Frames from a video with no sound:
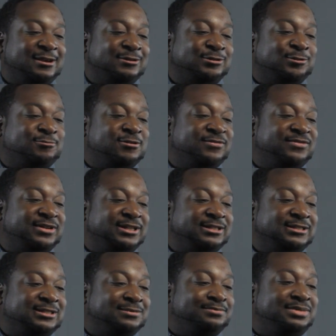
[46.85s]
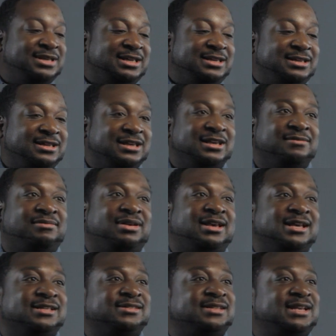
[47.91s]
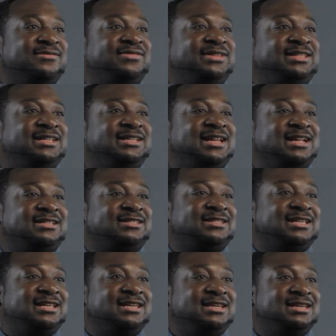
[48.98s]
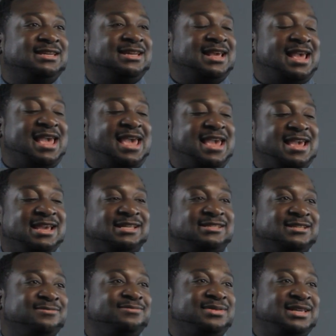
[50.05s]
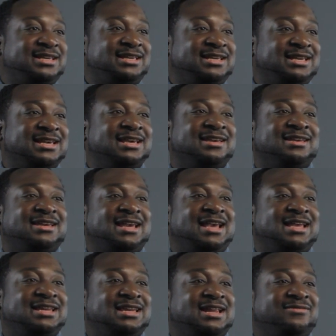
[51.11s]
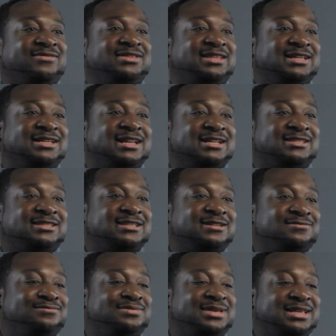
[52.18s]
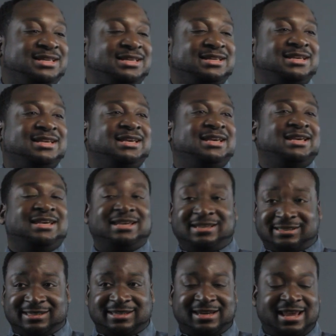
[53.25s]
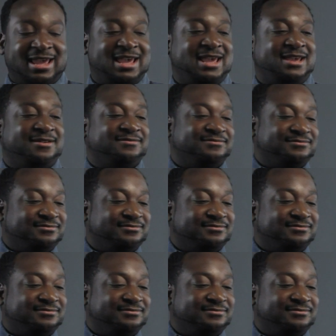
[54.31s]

is equivalent to B because everything that's in A is in B, and everything that's in B is in A.